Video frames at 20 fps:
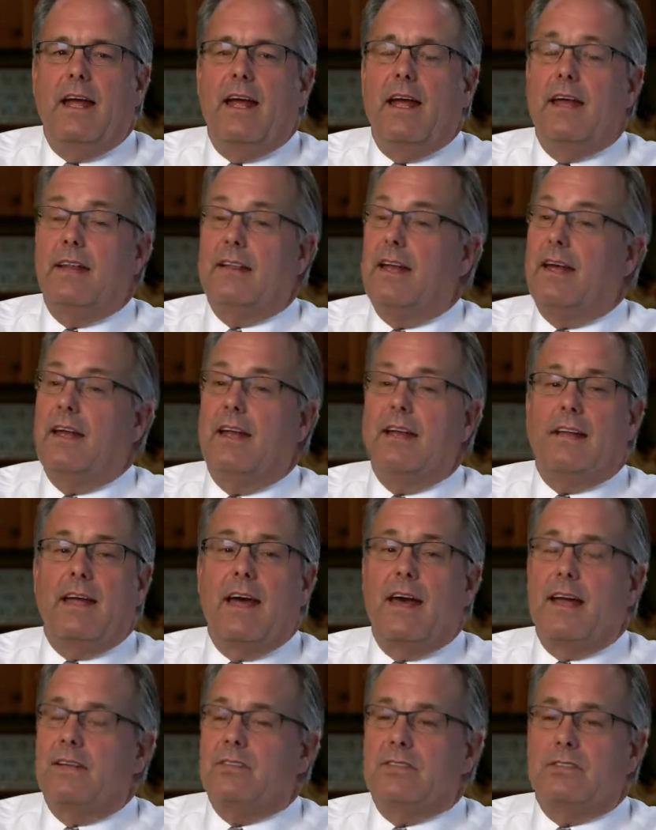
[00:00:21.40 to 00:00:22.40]
And
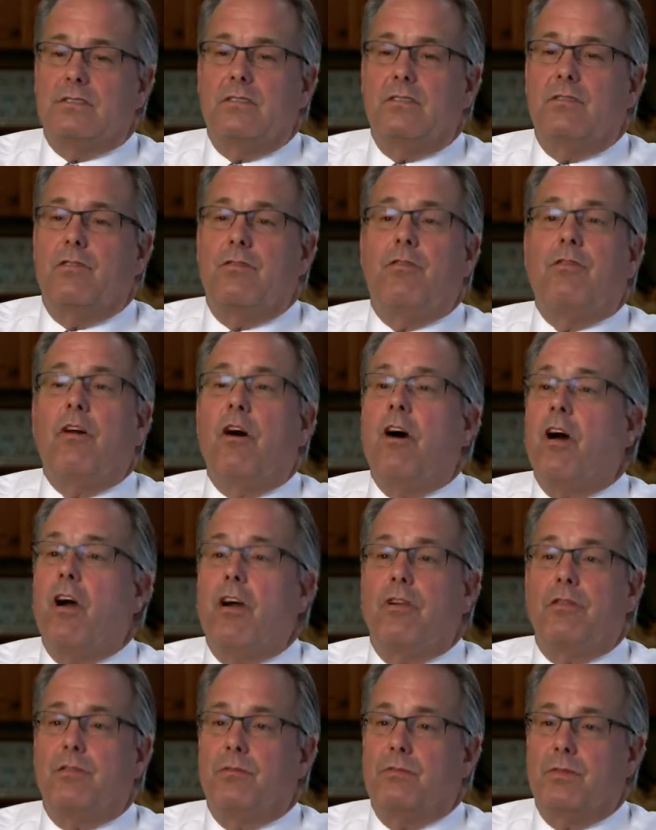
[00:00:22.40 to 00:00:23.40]
that is
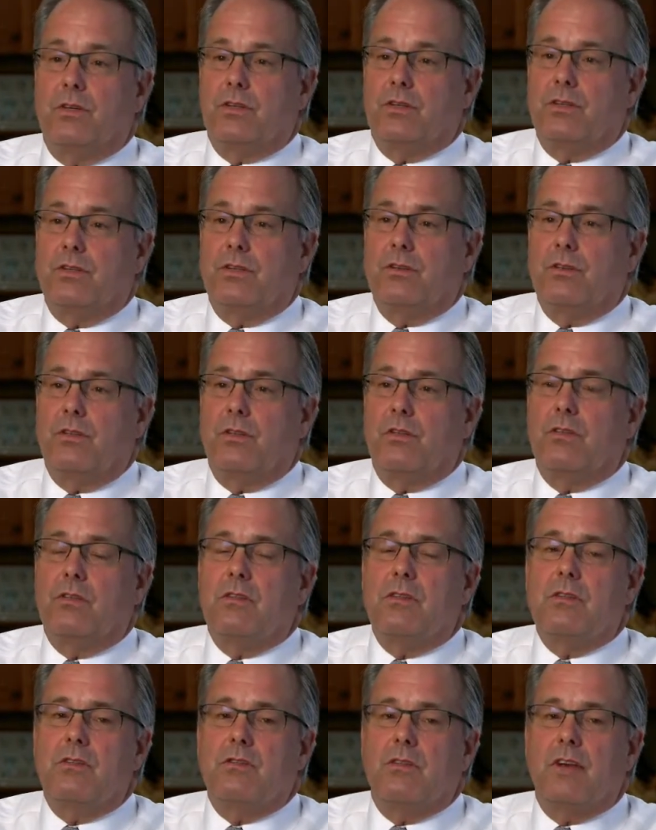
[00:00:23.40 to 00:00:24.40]
far from the
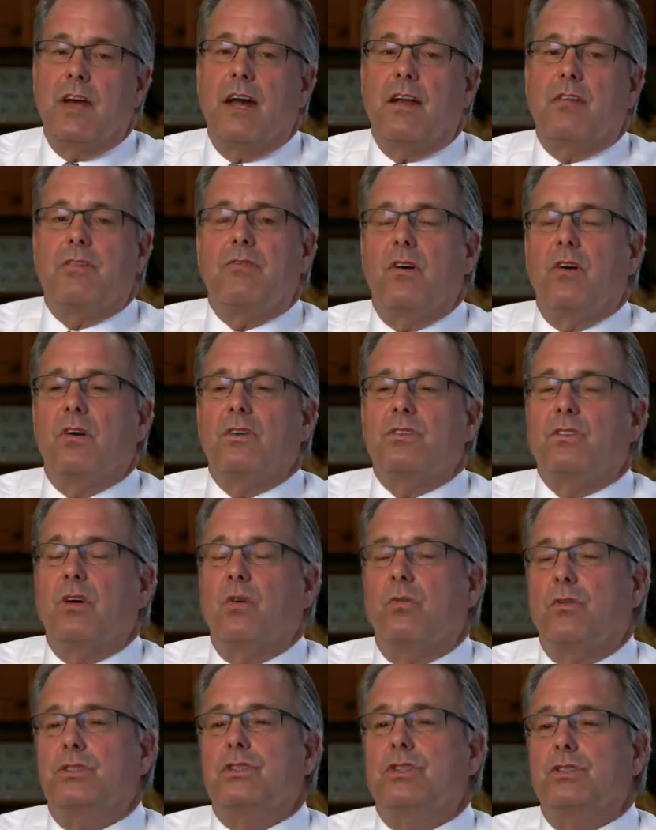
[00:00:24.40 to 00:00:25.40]
truth. You've got to focus
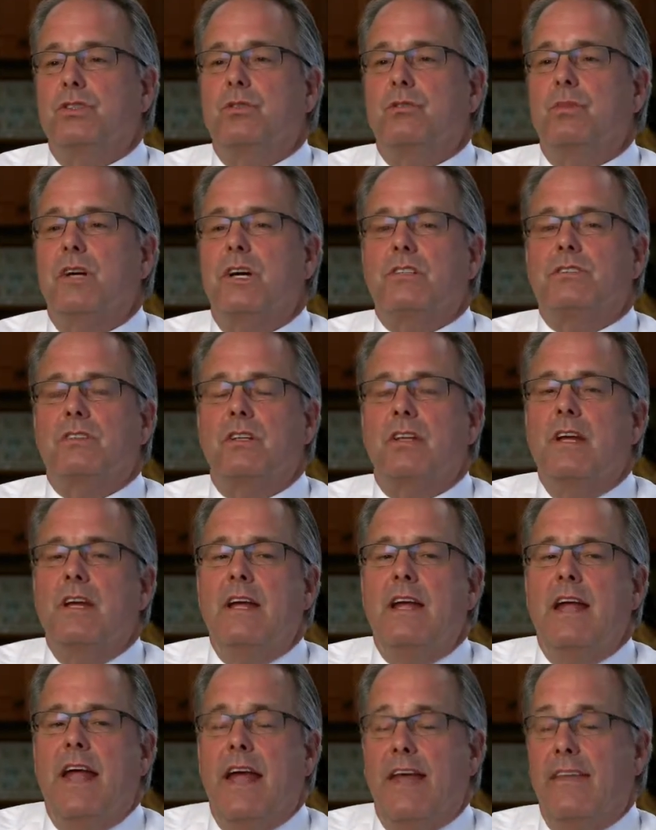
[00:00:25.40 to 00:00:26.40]
on what you do best.
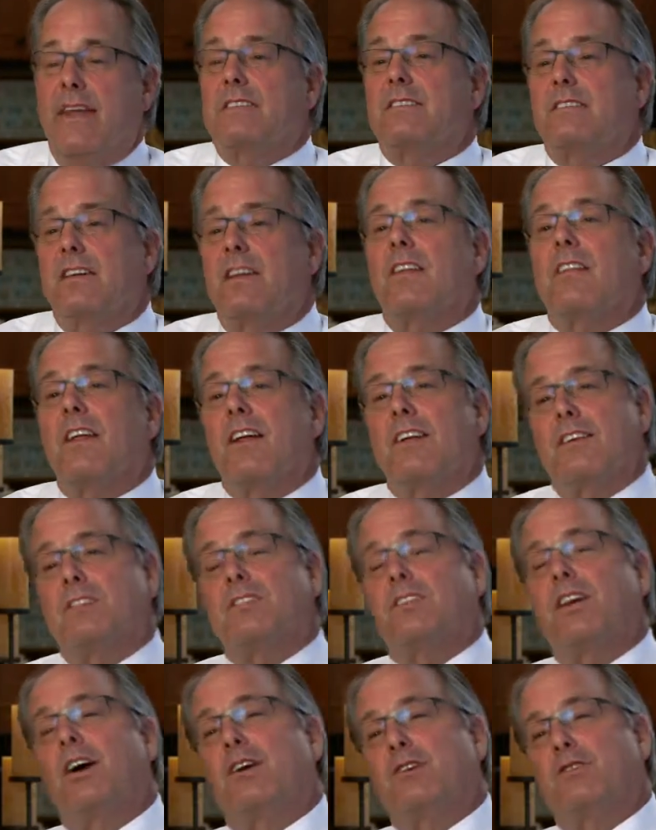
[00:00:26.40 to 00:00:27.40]
And that's another thing that
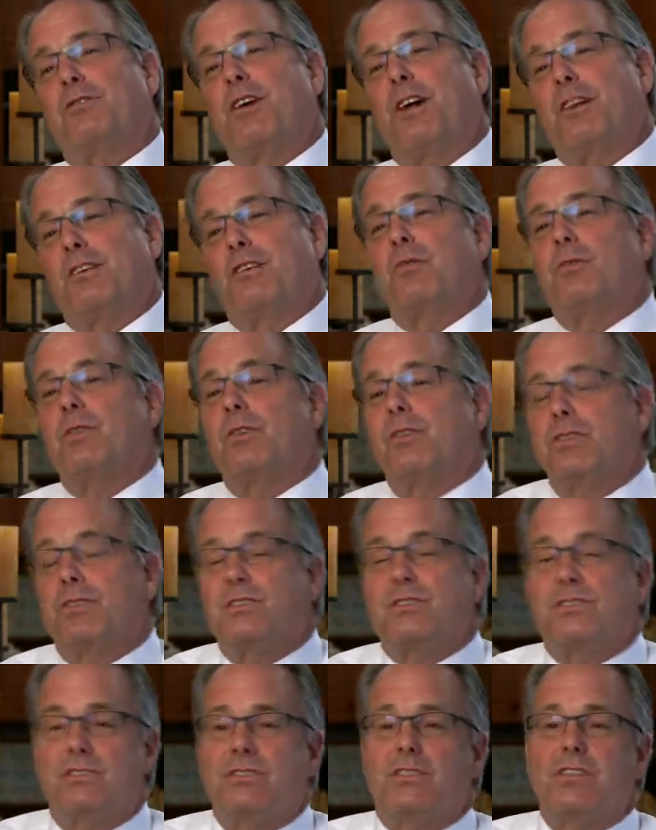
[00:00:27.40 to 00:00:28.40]
challenge for
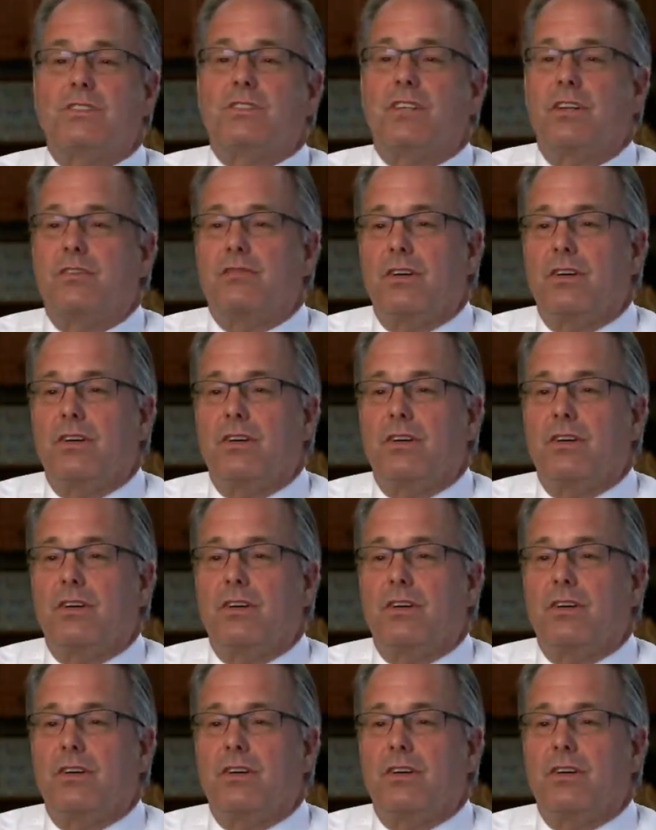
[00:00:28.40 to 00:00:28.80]
entrepreneurs is to stay